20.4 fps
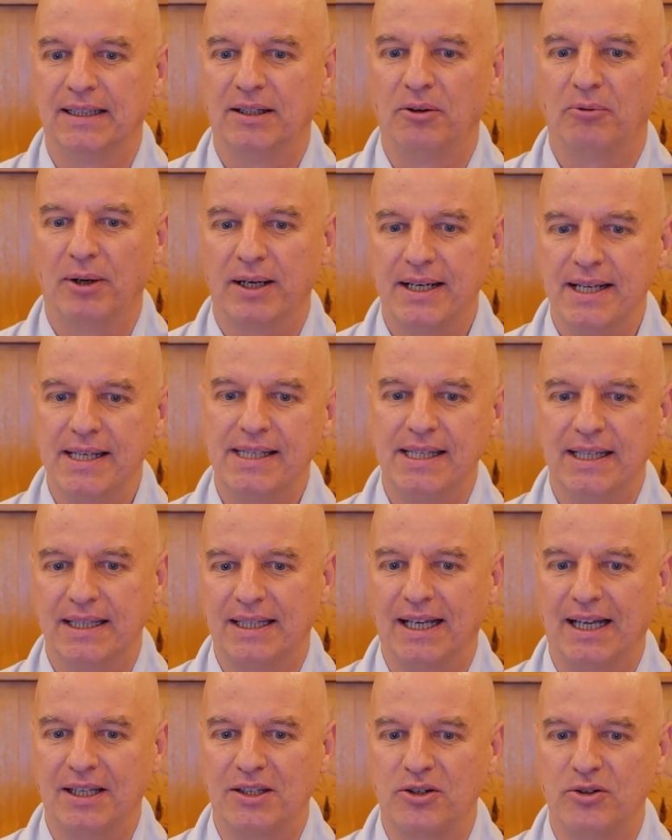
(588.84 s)
What is it
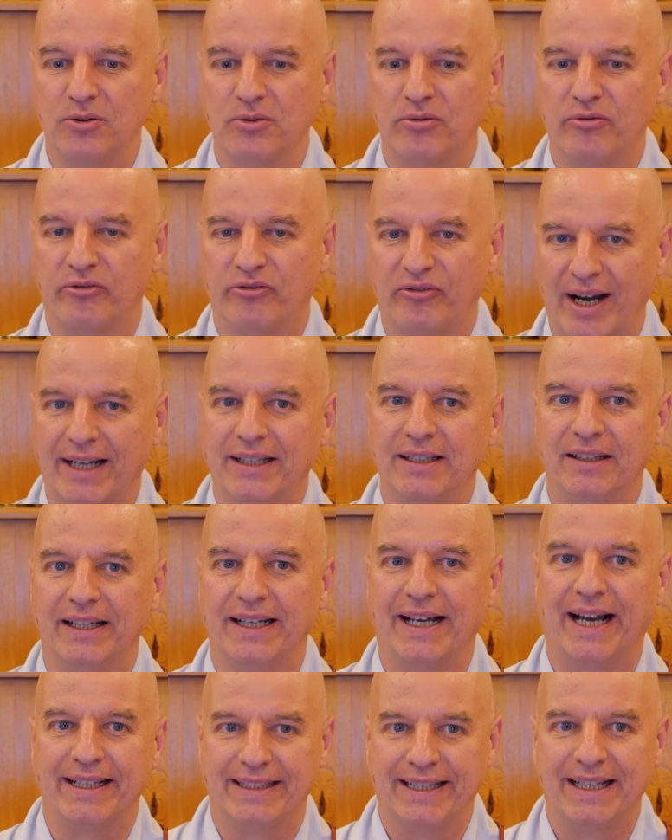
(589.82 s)
that you
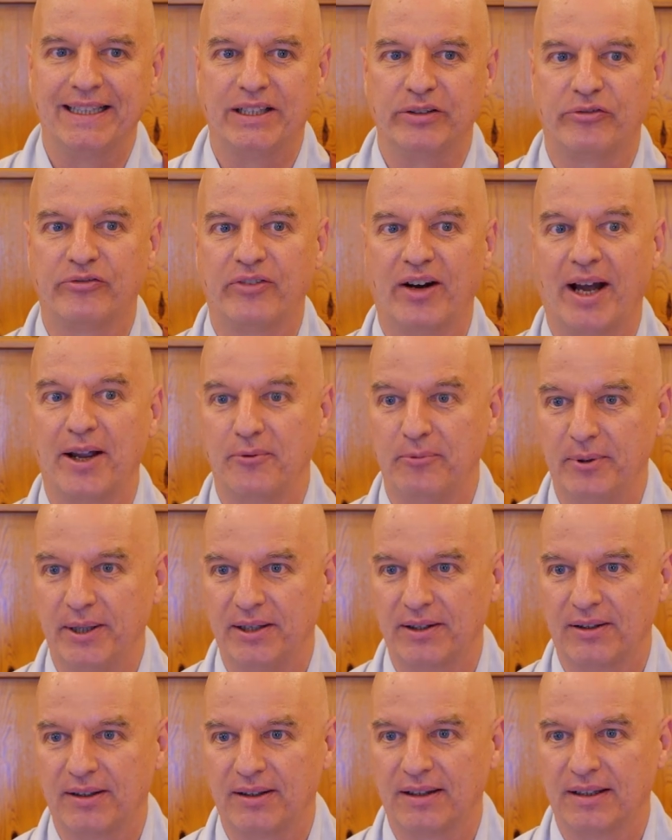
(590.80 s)
finally identify
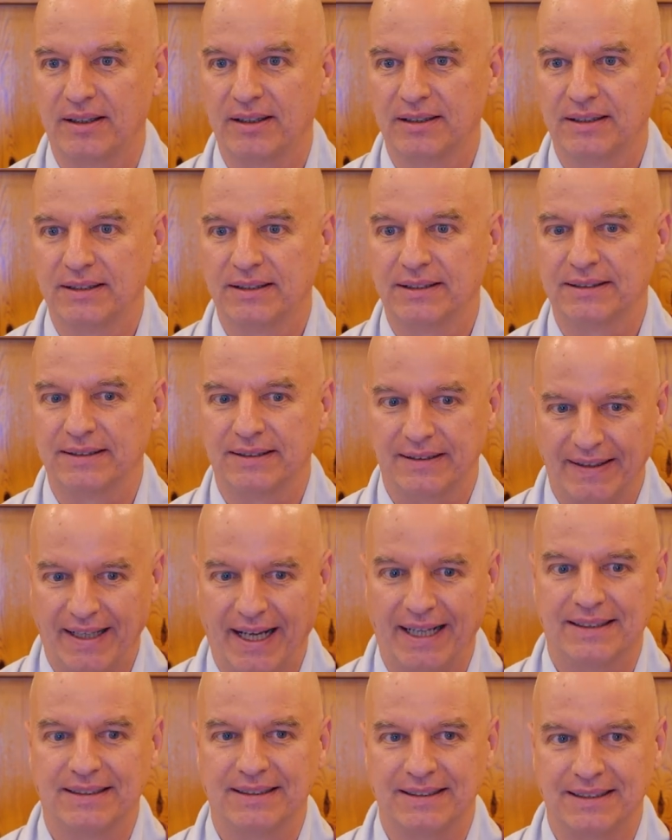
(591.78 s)
with?
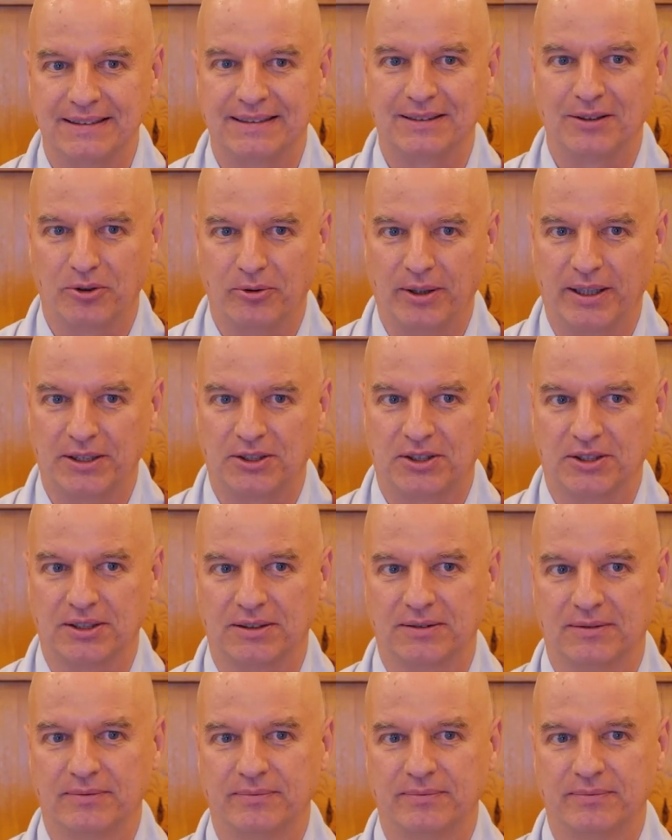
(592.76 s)
That is the question.